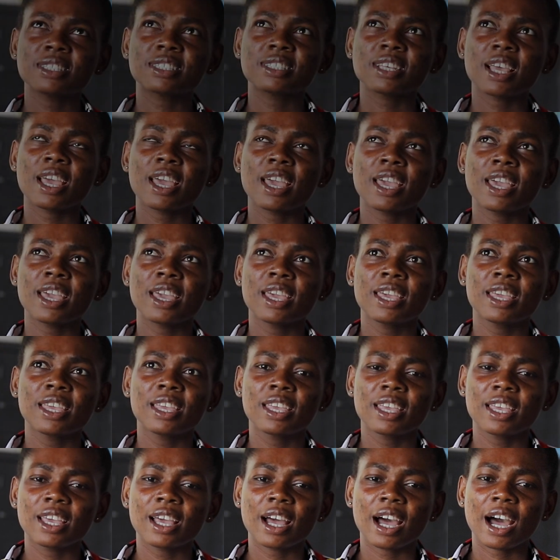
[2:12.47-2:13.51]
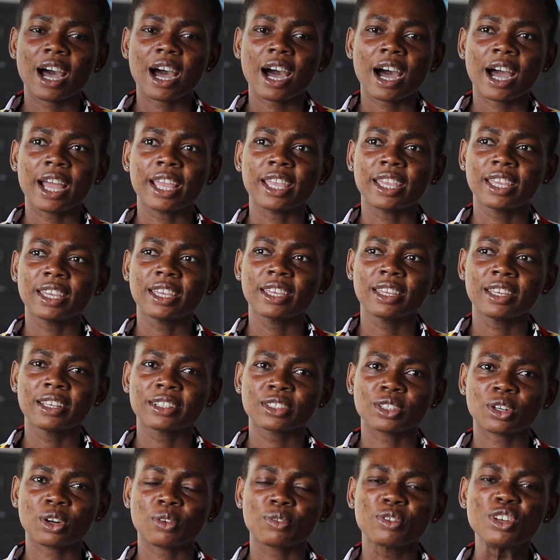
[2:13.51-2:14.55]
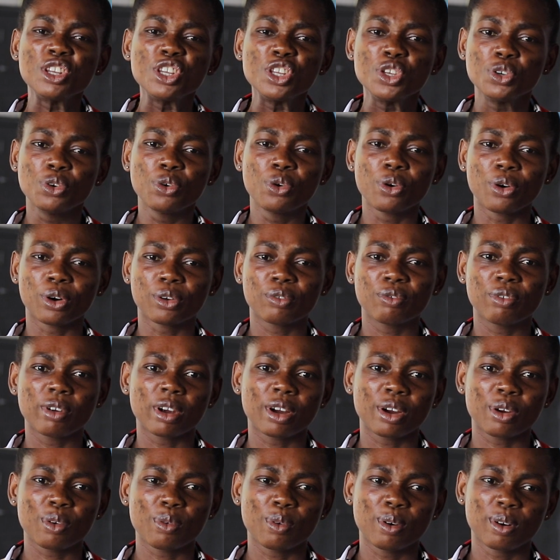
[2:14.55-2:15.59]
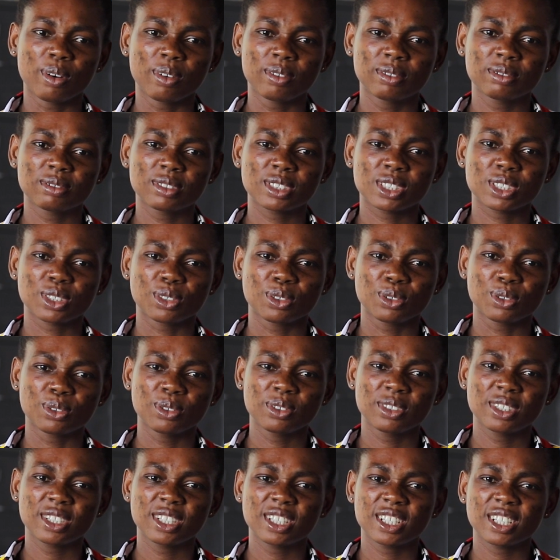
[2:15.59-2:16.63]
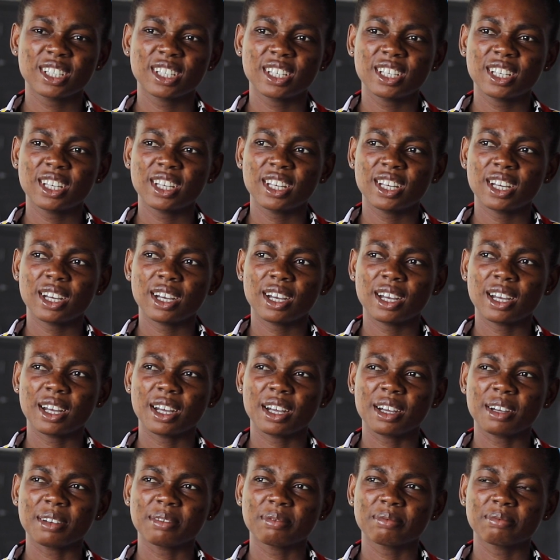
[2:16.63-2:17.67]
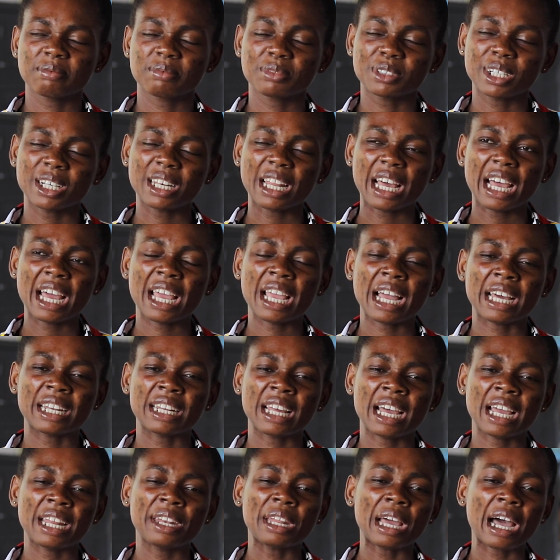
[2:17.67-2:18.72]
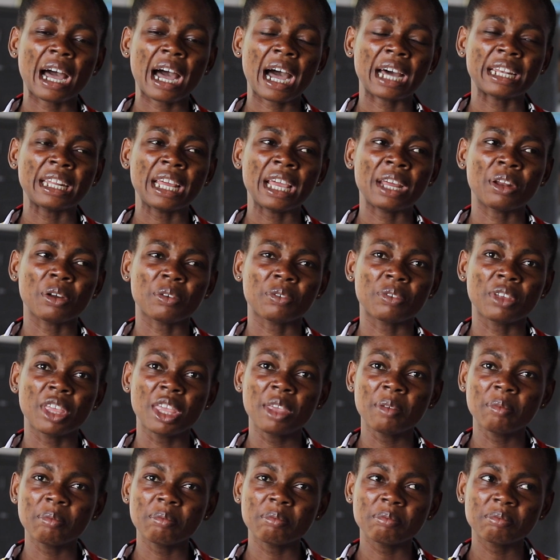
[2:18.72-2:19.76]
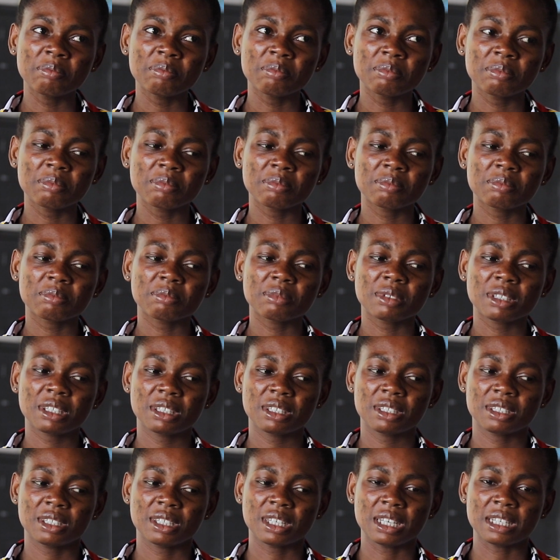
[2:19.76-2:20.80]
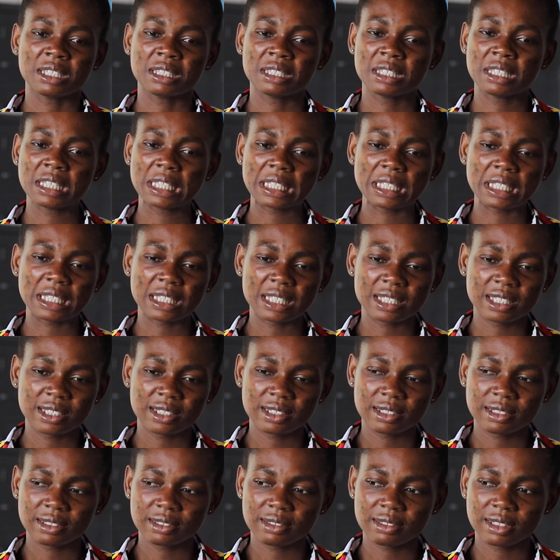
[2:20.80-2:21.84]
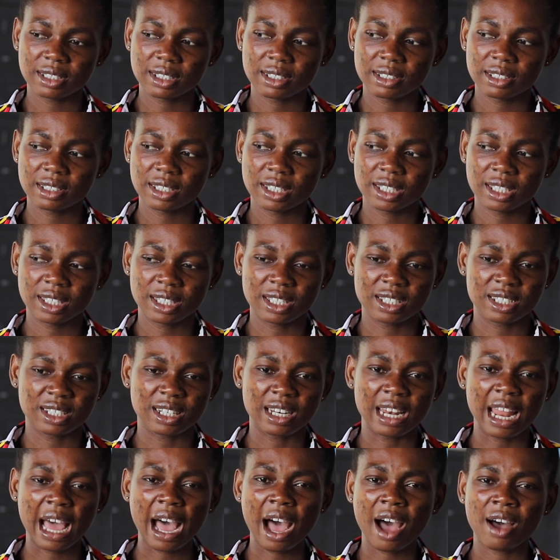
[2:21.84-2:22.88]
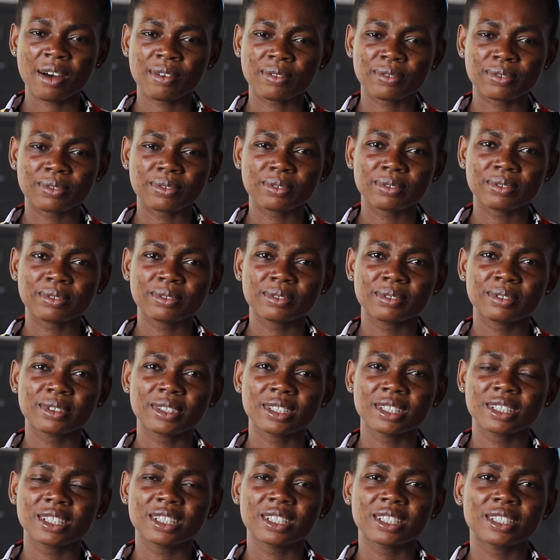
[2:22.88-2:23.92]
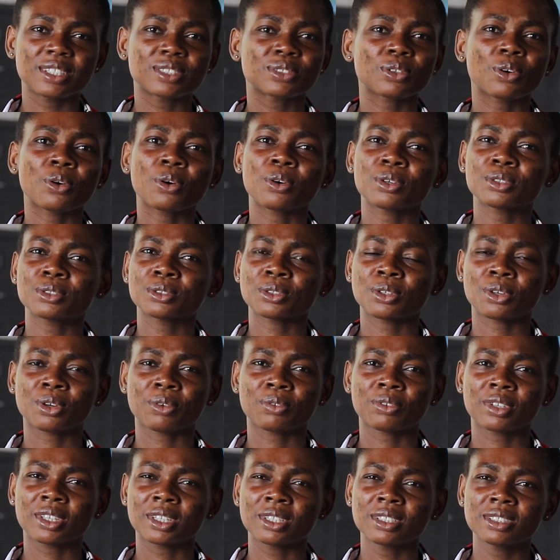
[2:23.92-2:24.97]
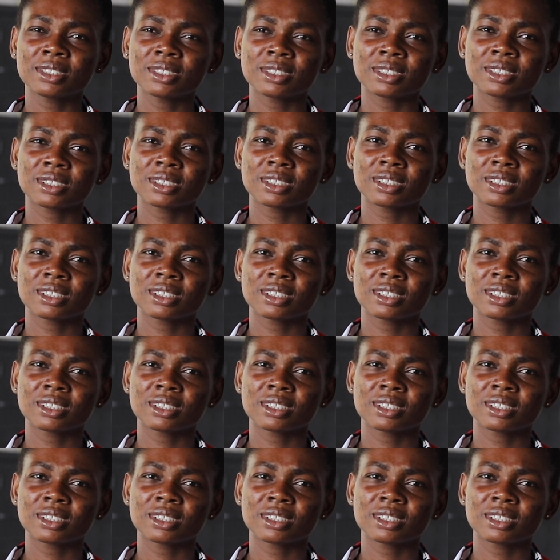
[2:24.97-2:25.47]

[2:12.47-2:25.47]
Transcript: say I sort of knew God very well. So, um, well, I had, had, I had heard of Him. He exists, His love, His all sort of things.